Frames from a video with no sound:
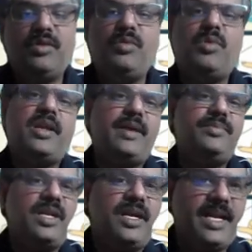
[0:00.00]
you want to
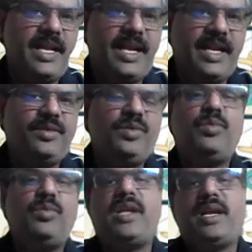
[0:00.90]
capture a date, you
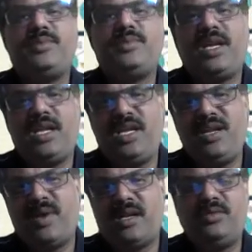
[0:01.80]
want to capture an email.